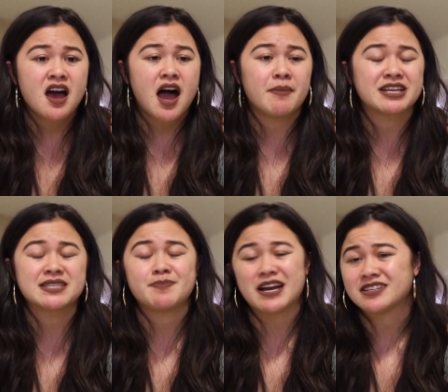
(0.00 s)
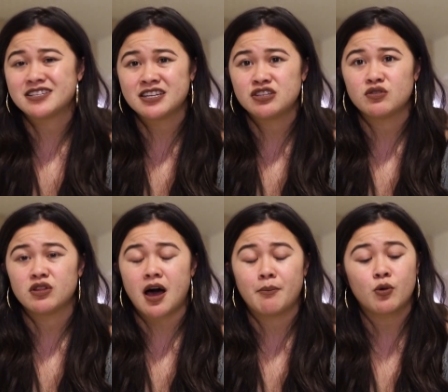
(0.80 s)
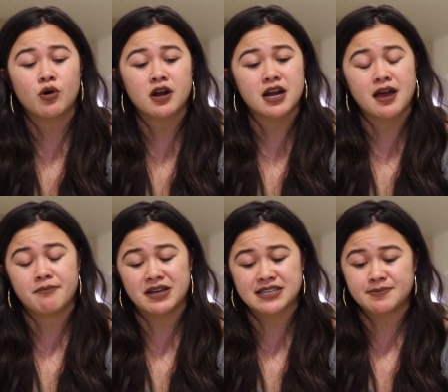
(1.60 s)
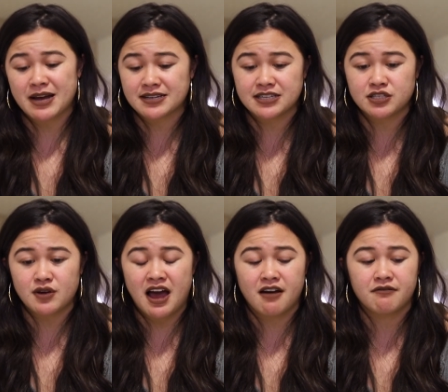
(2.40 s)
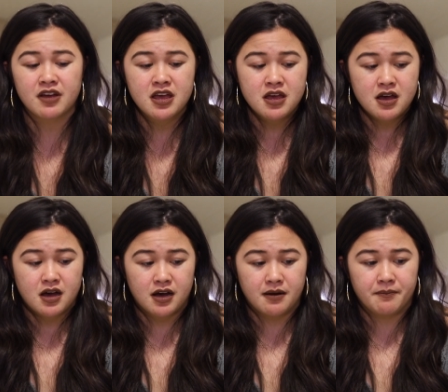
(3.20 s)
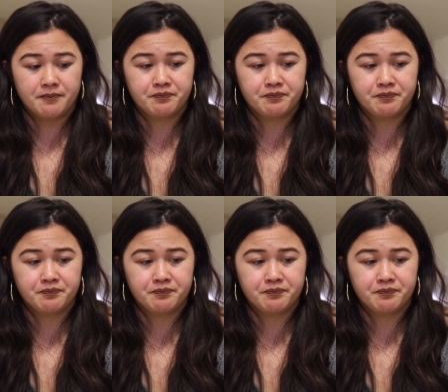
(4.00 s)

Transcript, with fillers: I'm expected to do a lot more and I'm expected to have, um,